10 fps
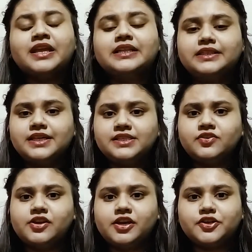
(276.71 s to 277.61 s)
This
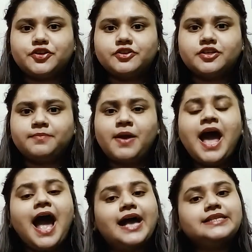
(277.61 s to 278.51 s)
relationship
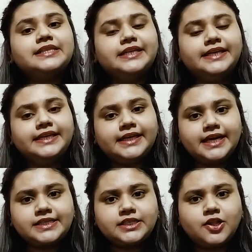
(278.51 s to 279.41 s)
has leading
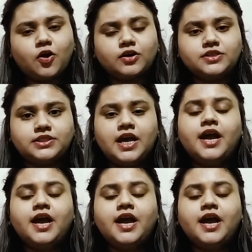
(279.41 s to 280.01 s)
case laws.